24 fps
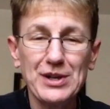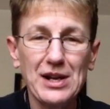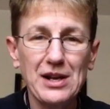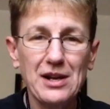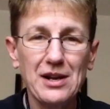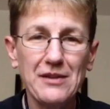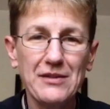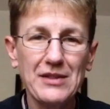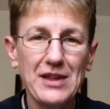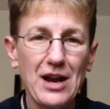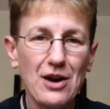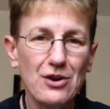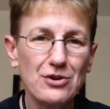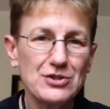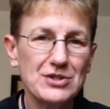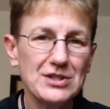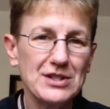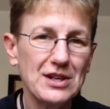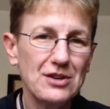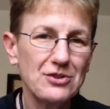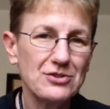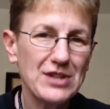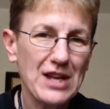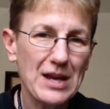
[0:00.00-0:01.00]
and in the arts and
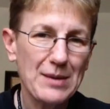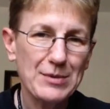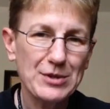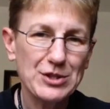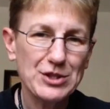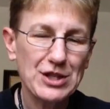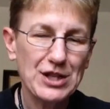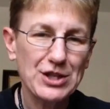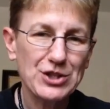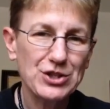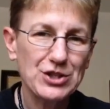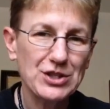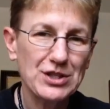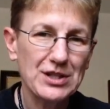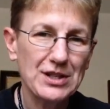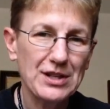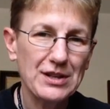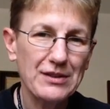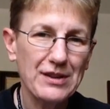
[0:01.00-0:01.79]
entertainment section,